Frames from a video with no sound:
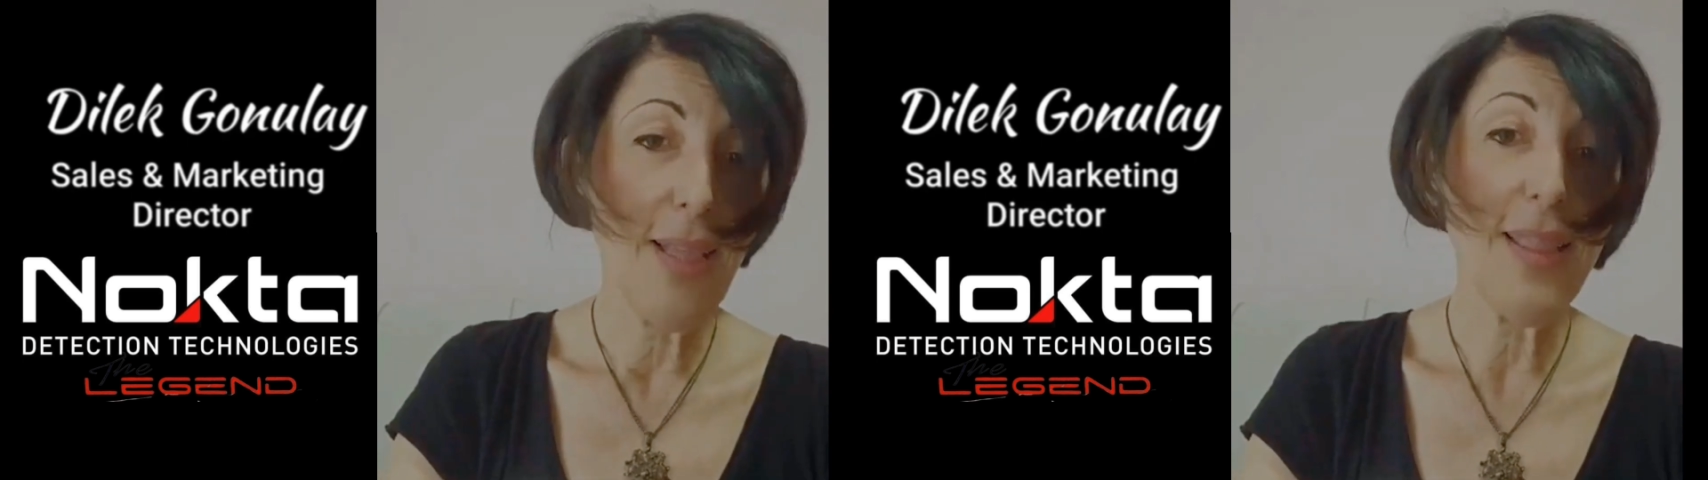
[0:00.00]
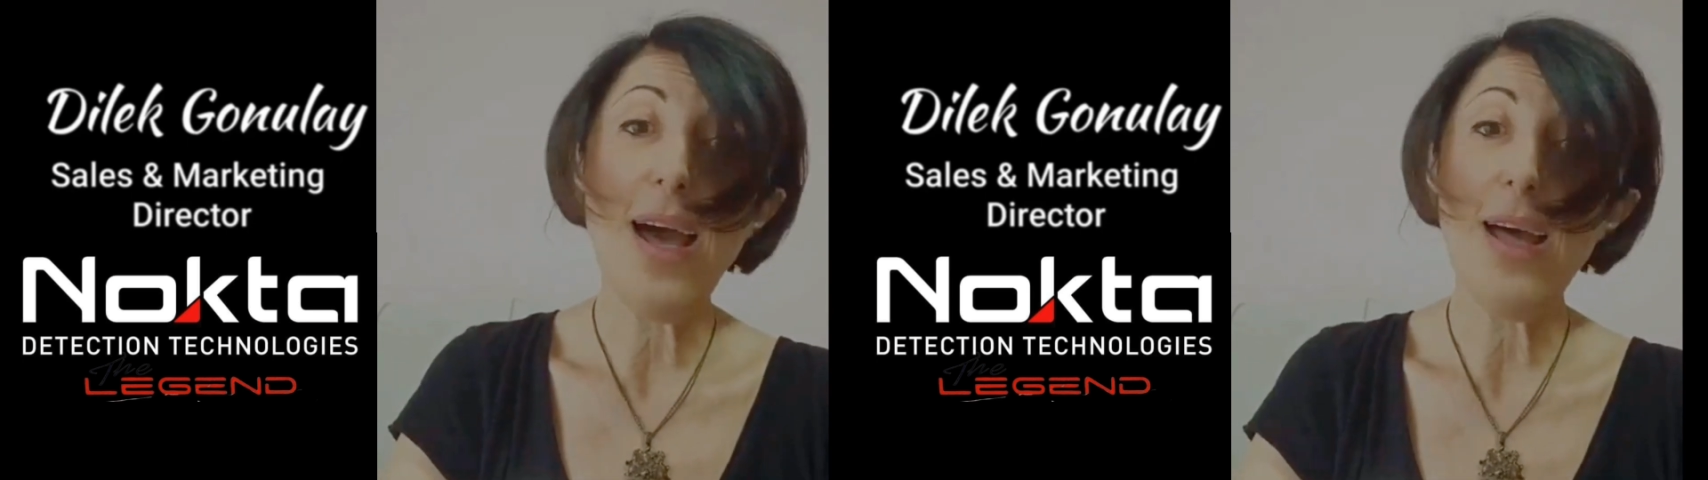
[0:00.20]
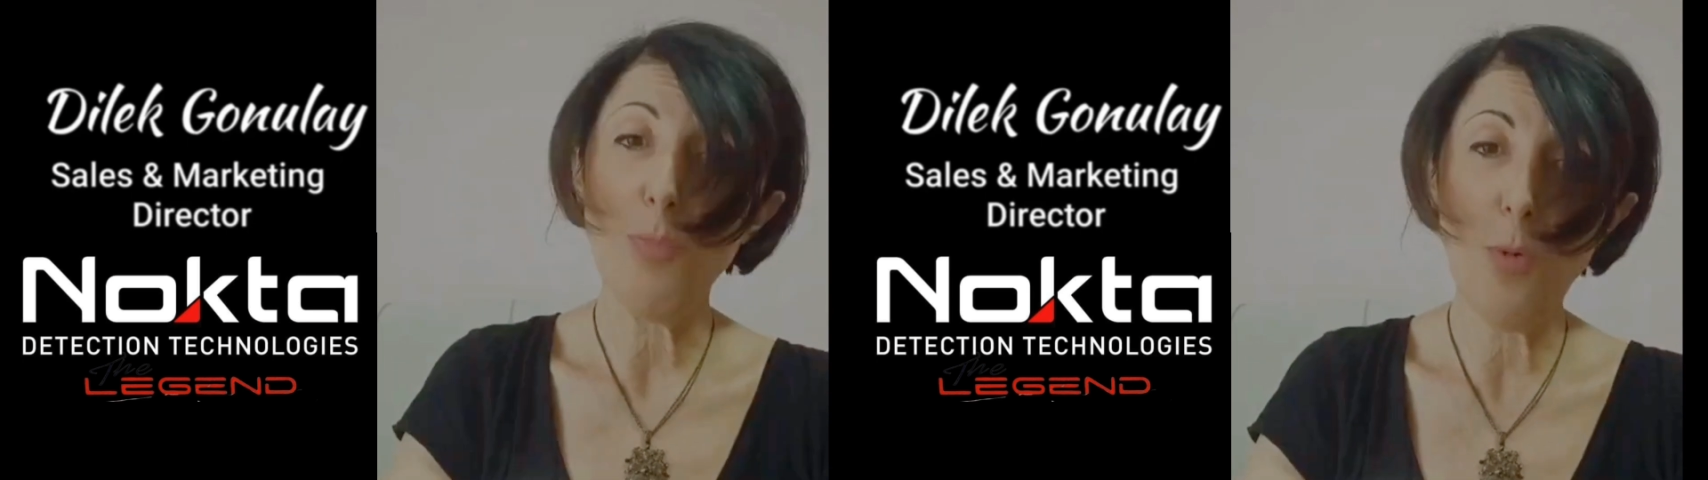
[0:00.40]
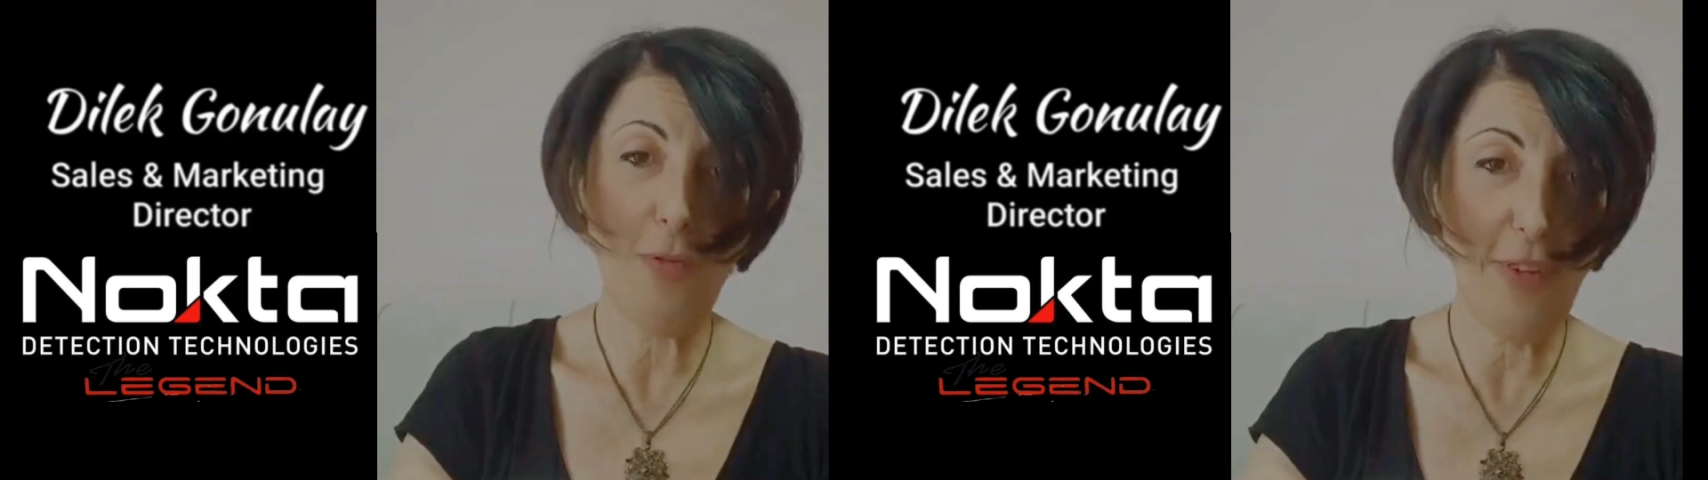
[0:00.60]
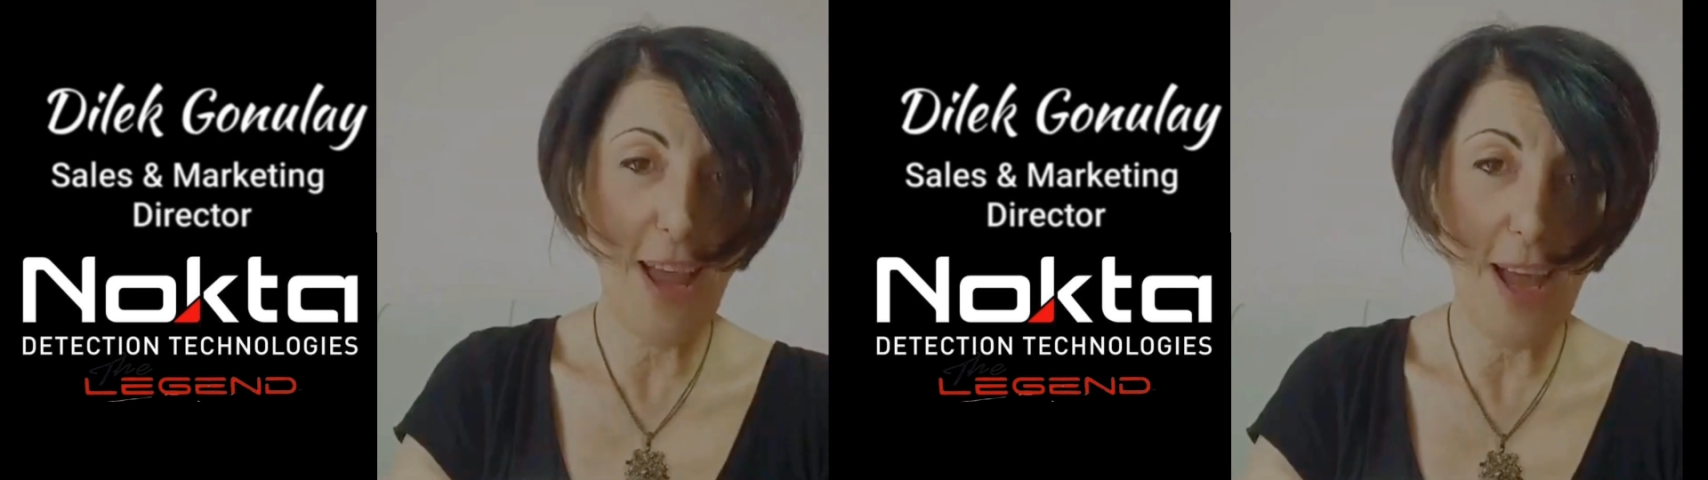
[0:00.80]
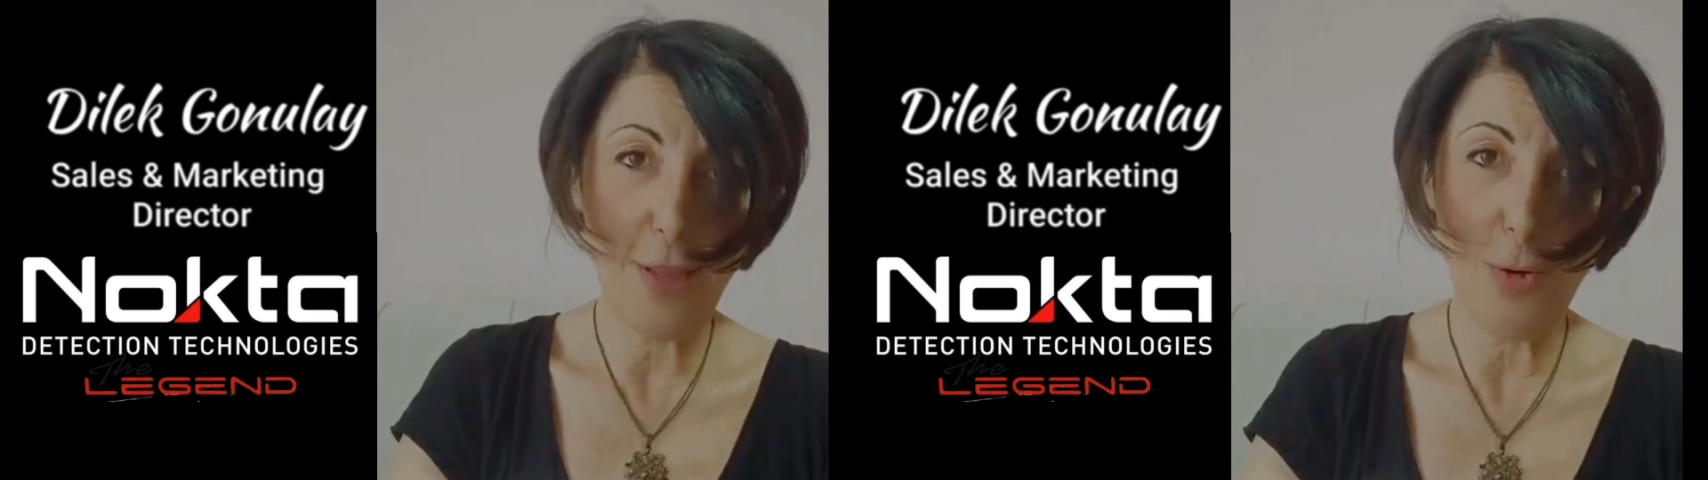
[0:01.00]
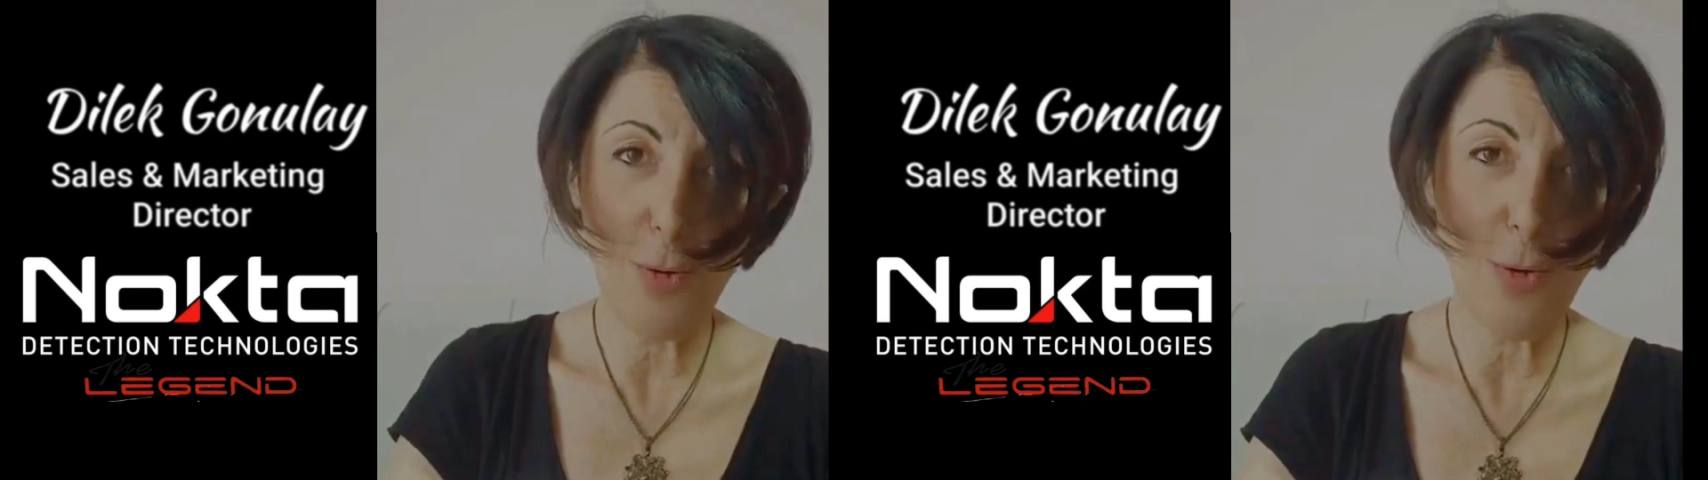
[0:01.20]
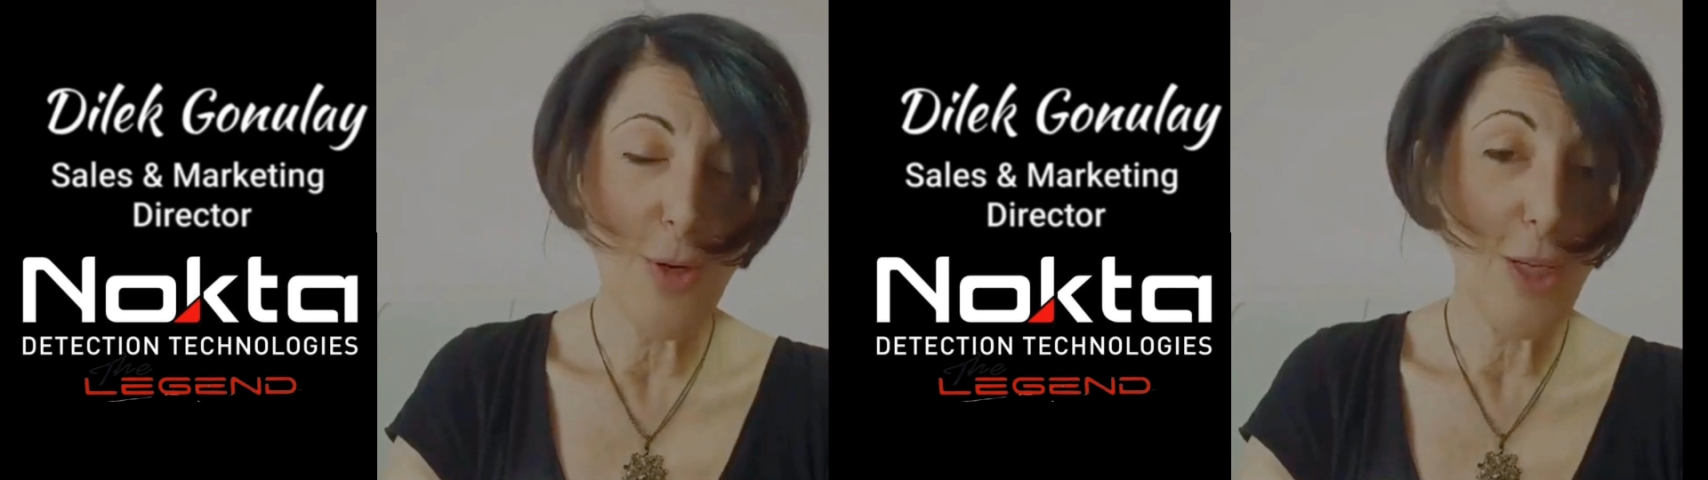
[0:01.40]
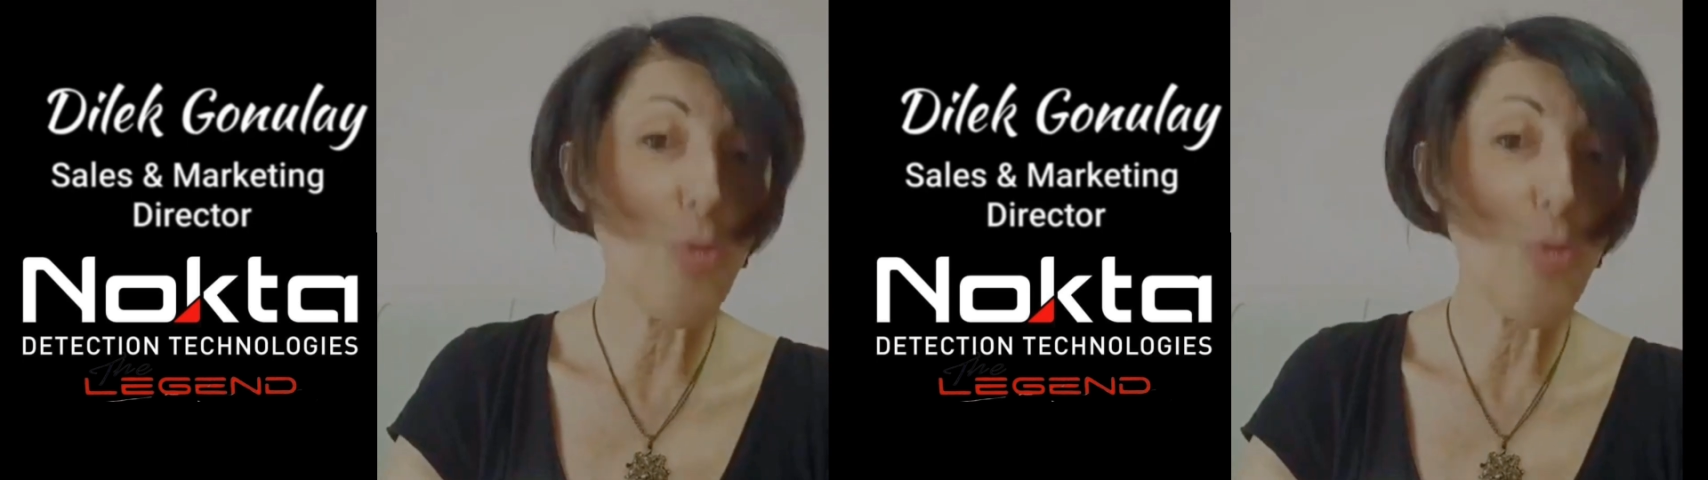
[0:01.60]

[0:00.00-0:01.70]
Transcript: lot more value